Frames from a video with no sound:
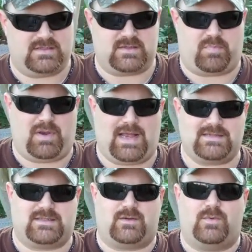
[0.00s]
is a
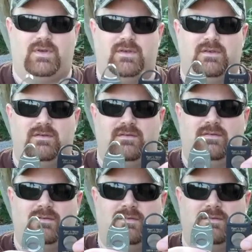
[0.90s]
plastic one.
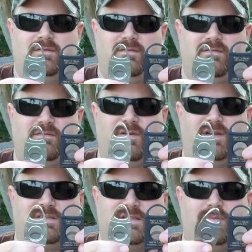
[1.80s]

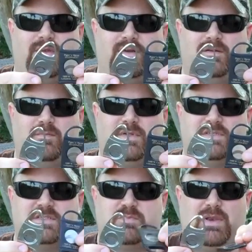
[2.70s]
Very similar,
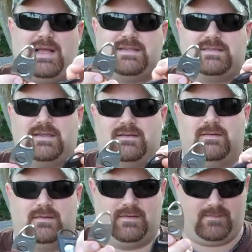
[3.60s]
but just plastic.
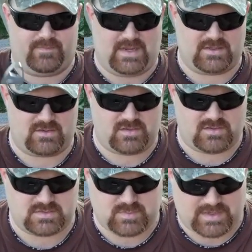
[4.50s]
I do
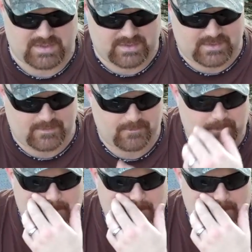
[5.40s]
use my uh,